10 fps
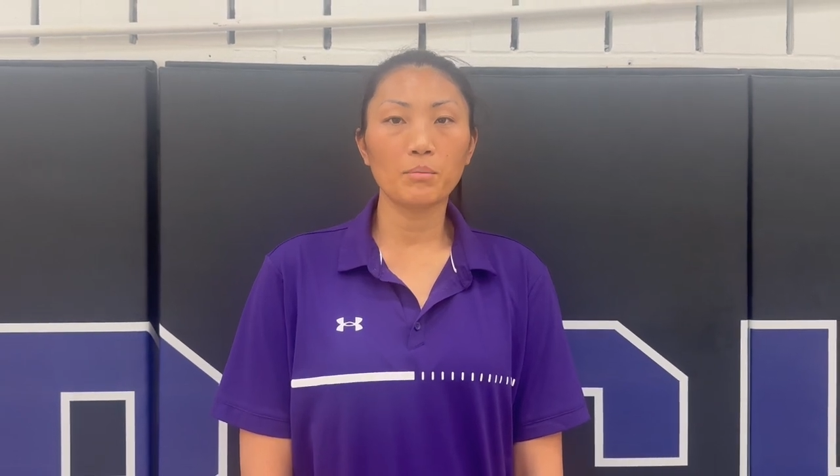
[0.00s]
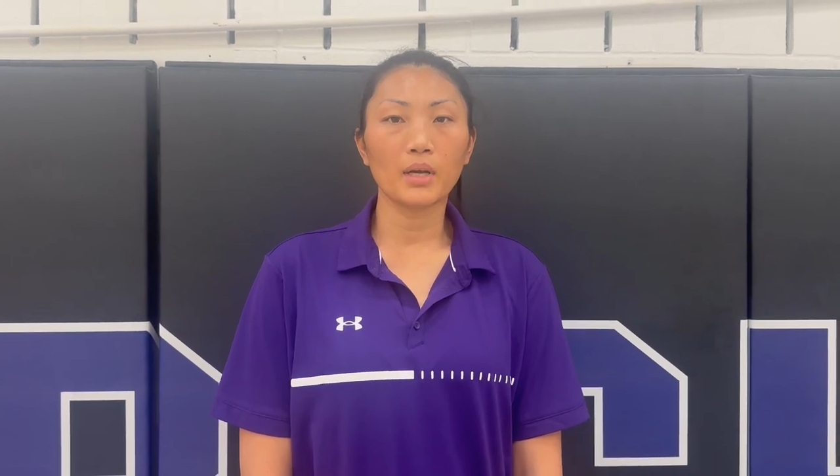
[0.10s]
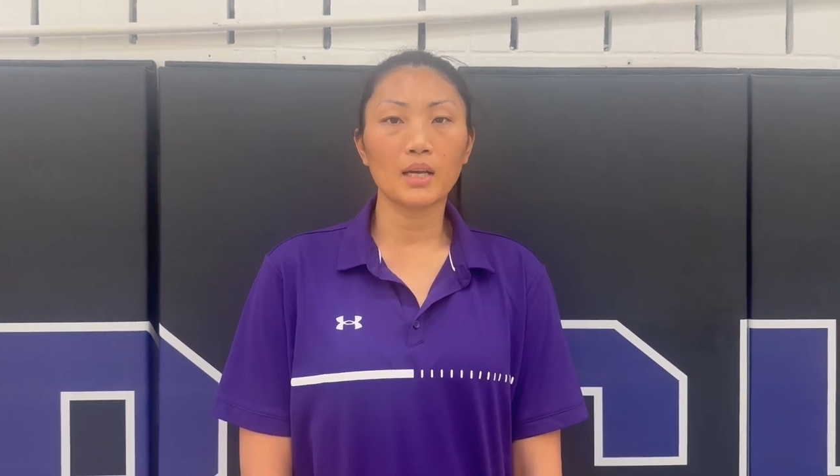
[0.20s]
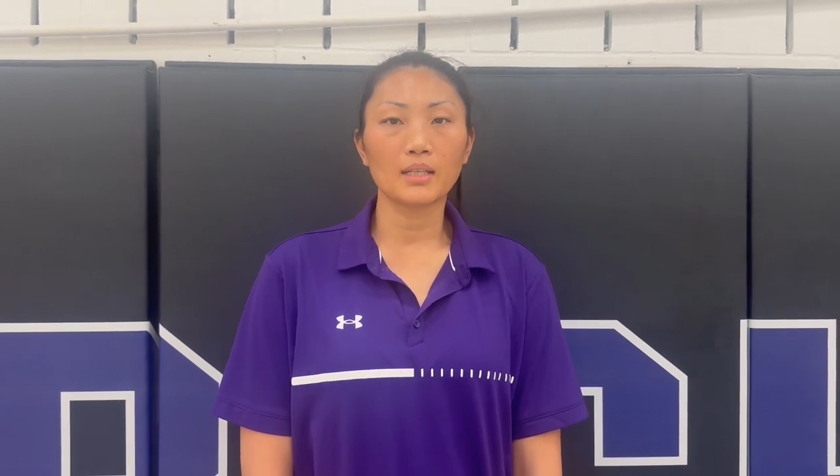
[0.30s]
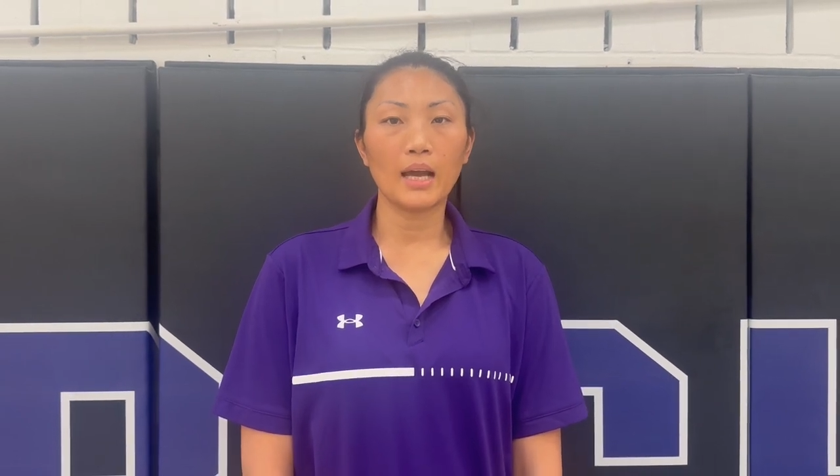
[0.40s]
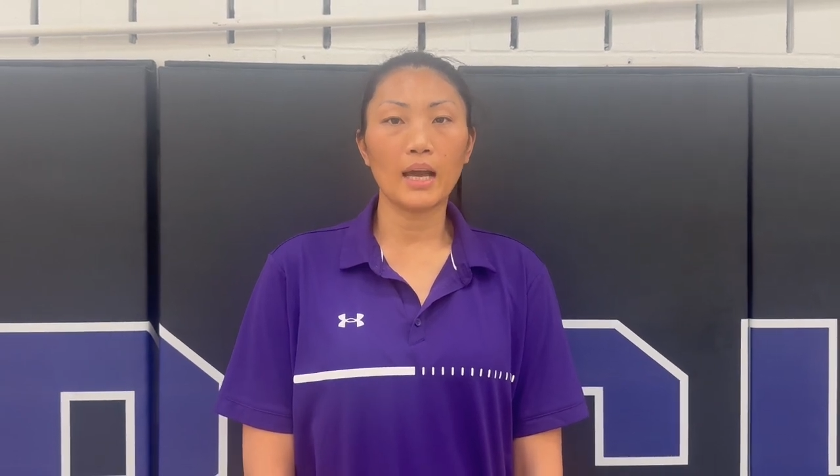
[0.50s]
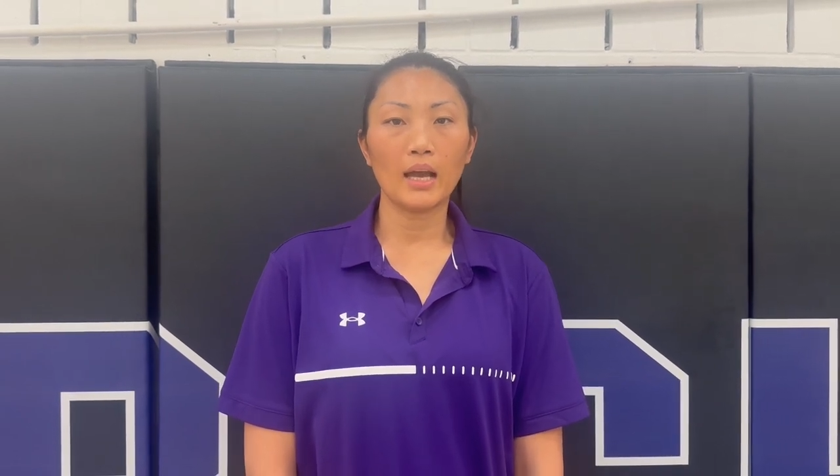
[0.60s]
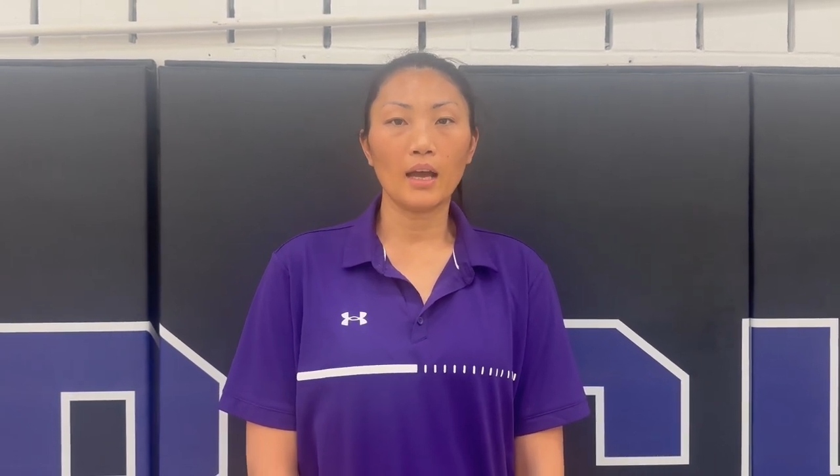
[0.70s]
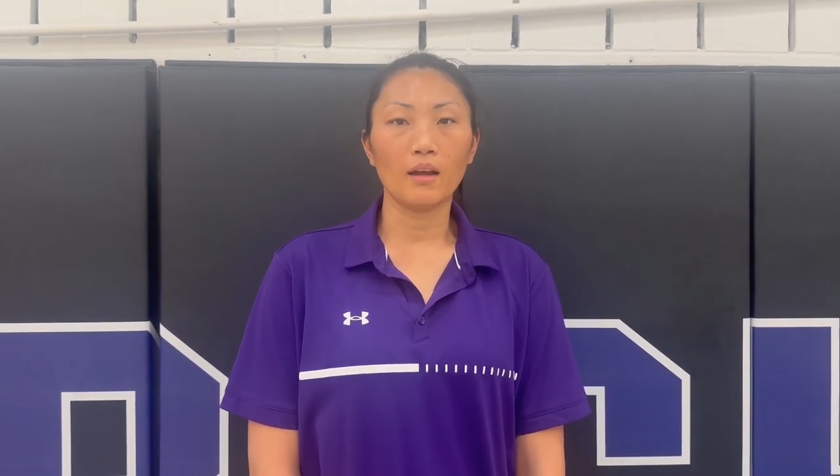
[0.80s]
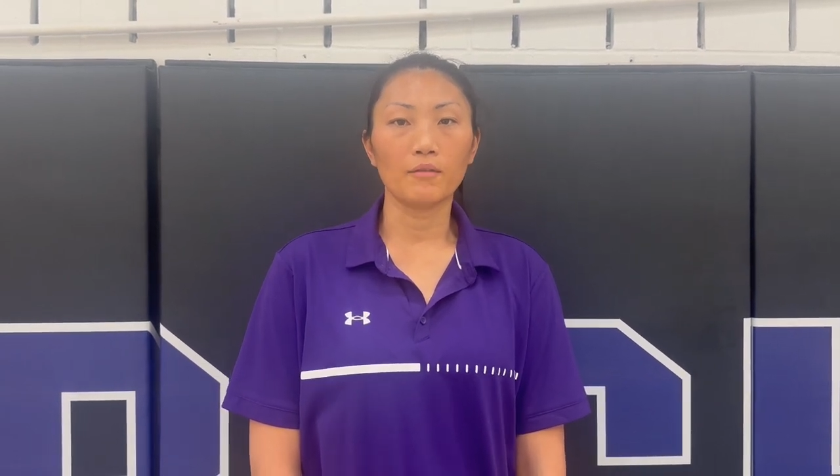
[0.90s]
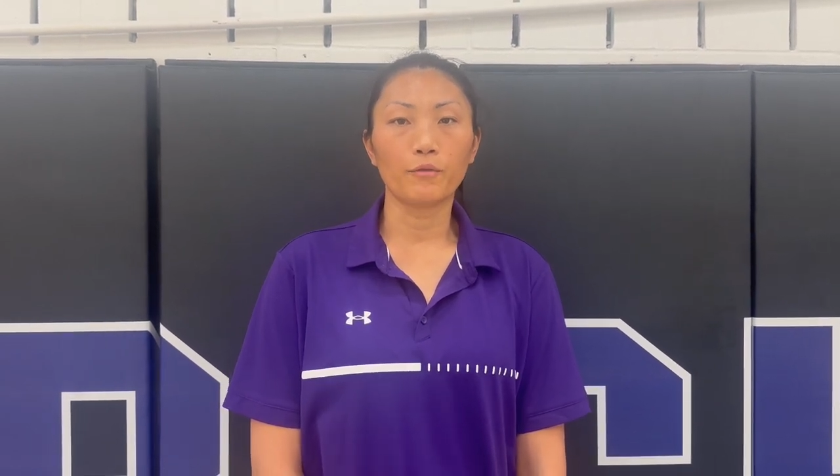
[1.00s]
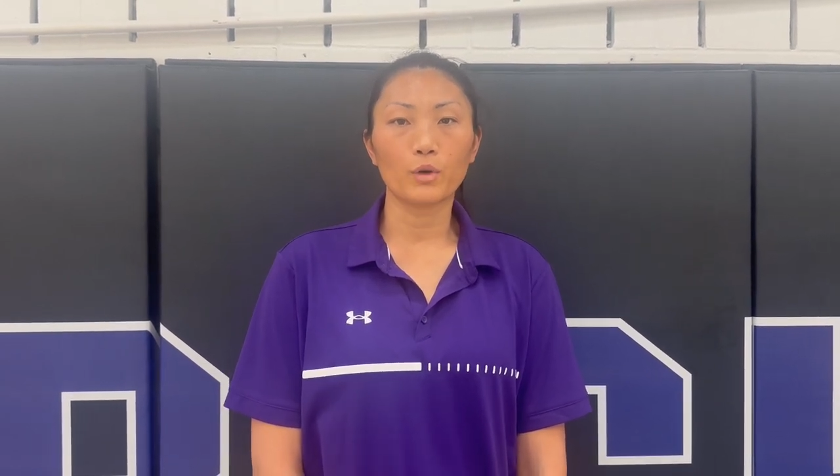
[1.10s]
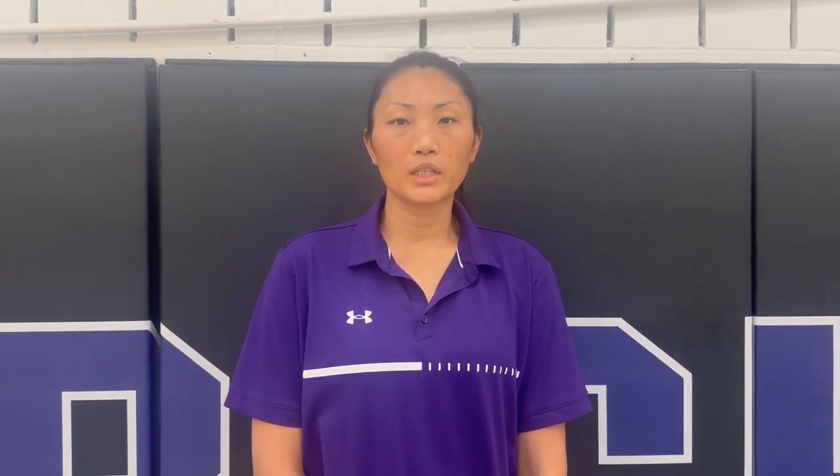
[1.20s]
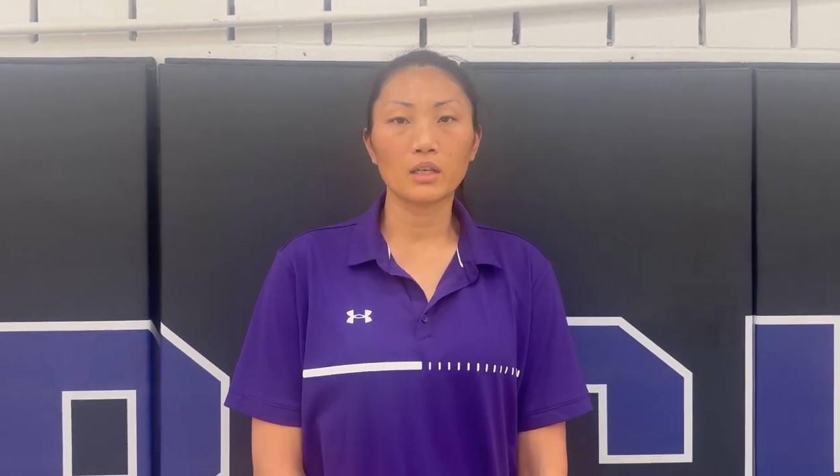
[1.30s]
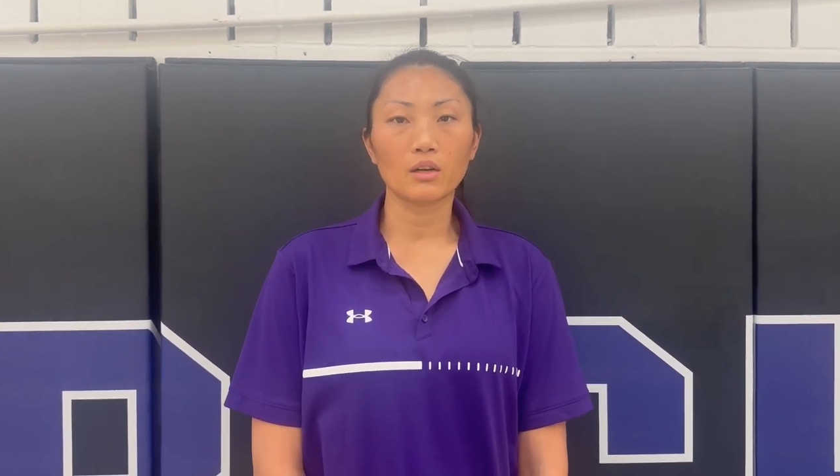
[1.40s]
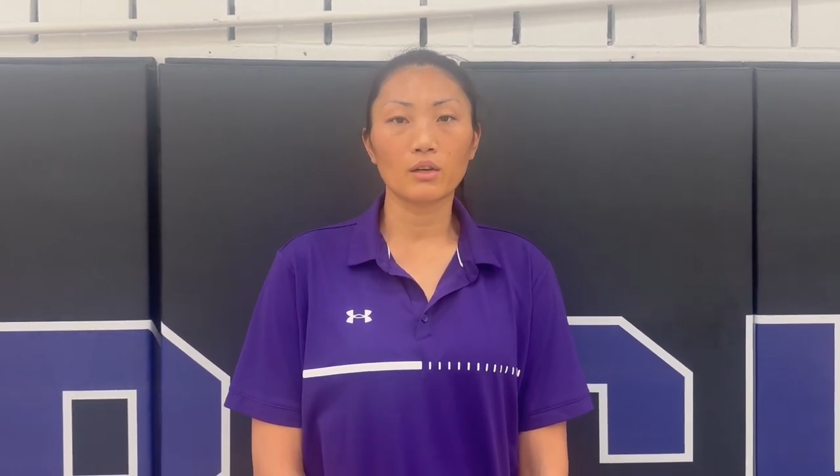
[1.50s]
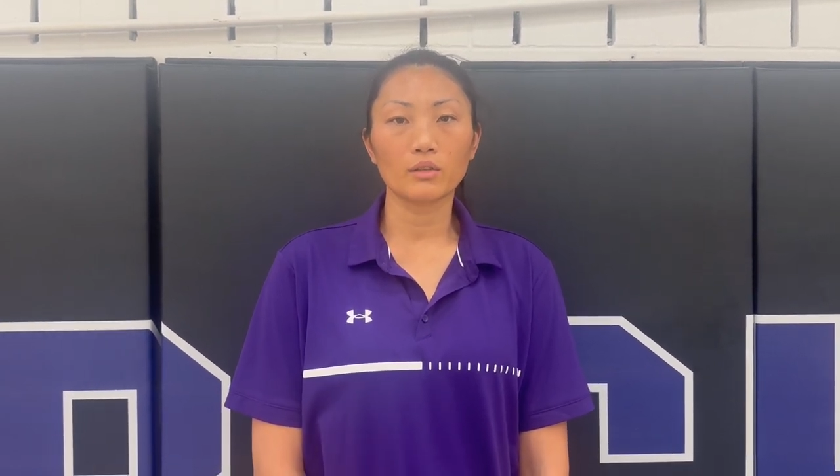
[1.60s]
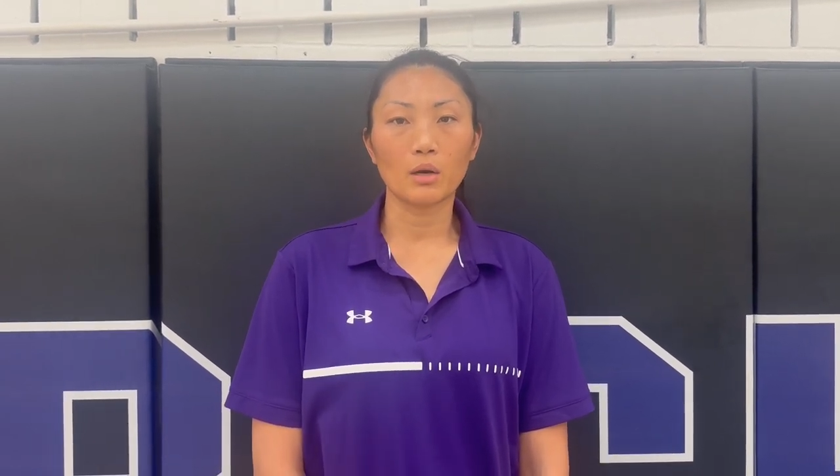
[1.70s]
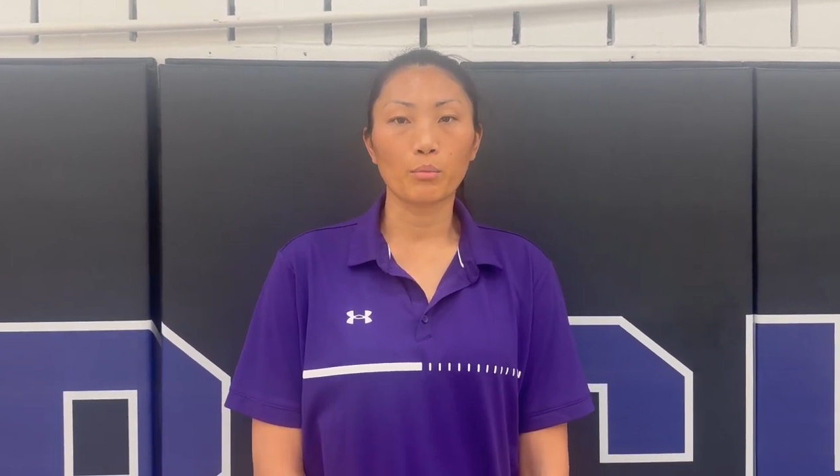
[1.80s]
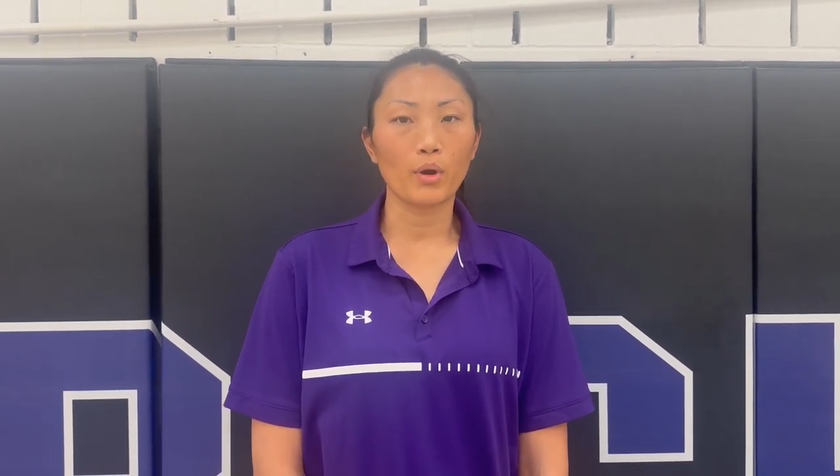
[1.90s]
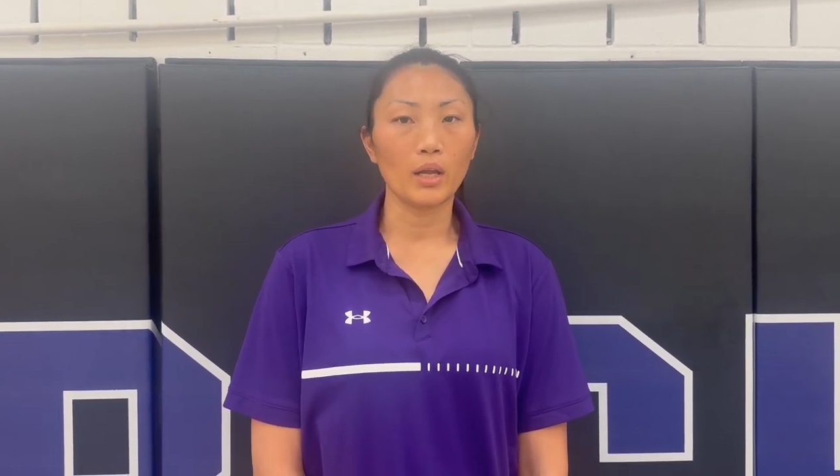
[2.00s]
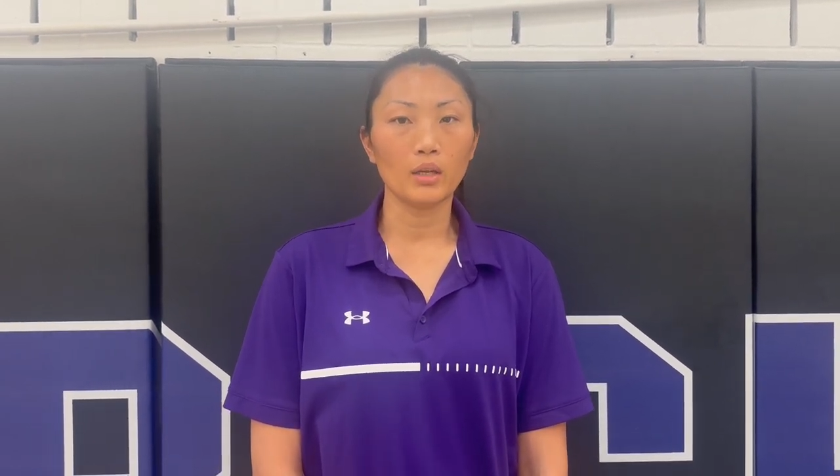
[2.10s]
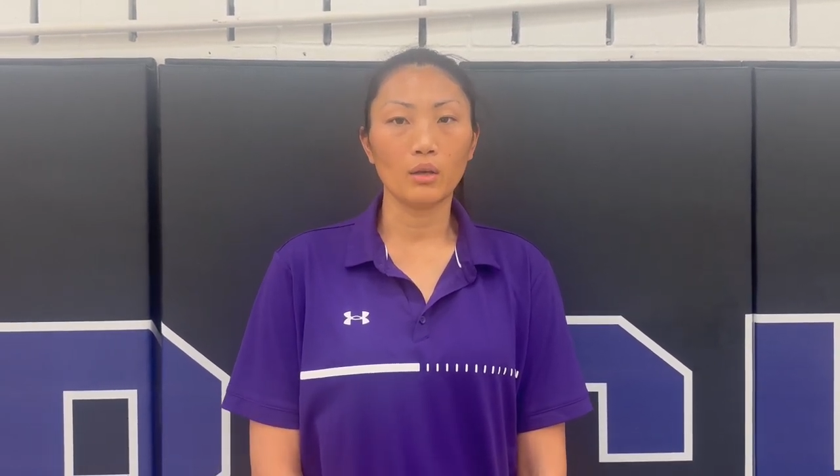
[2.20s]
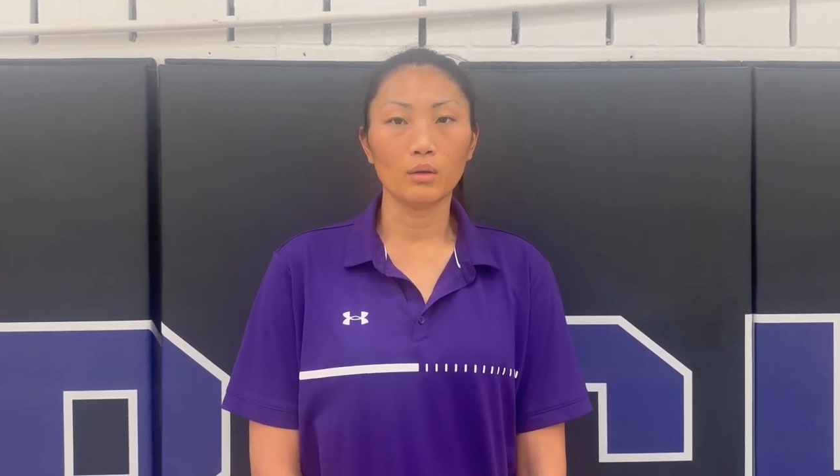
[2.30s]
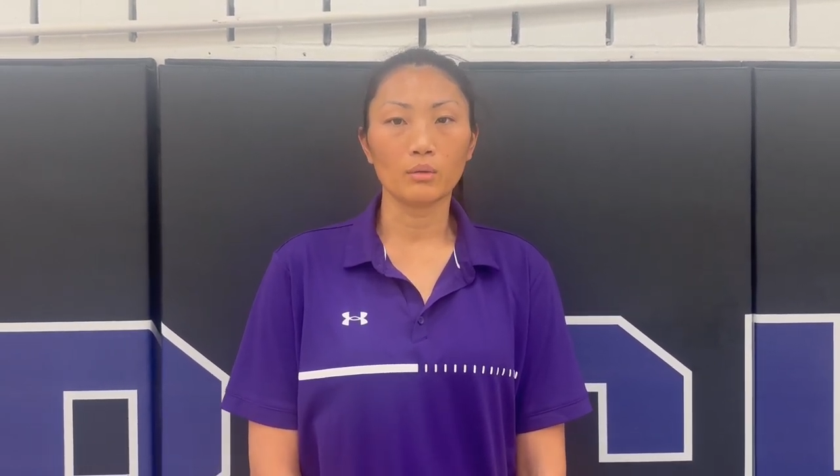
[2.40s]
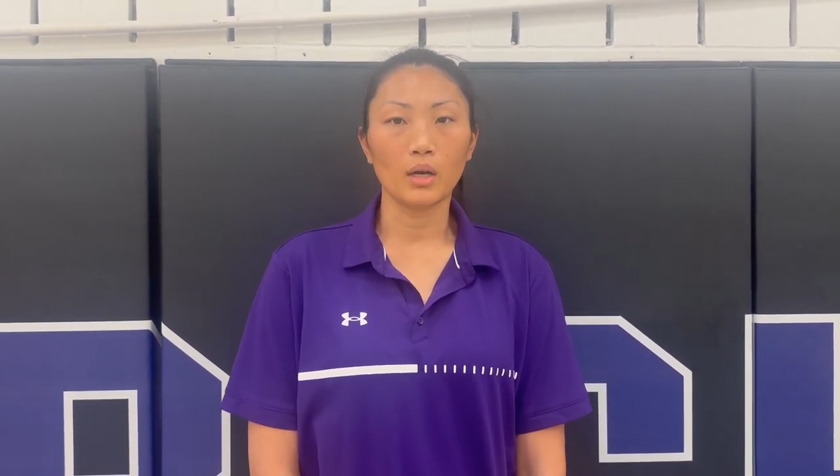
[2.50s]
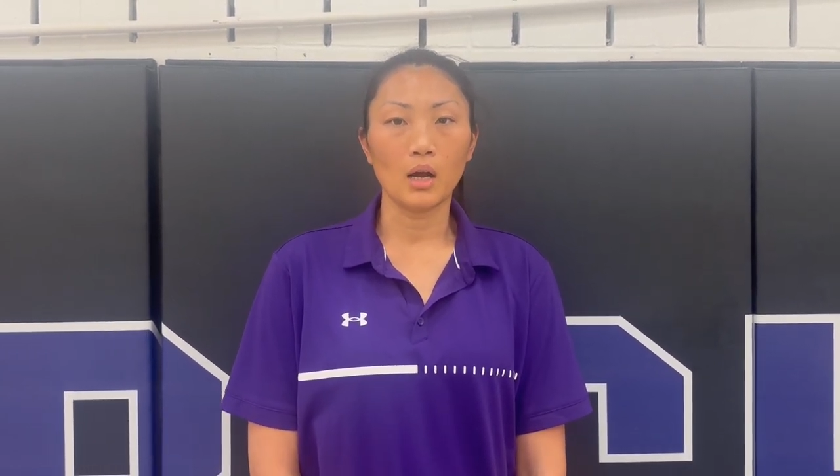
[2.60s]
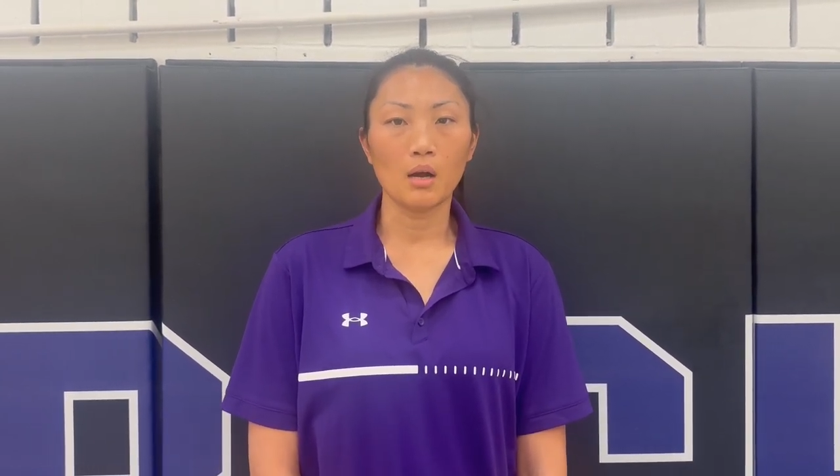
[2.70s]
because I have 14 girls are brand new.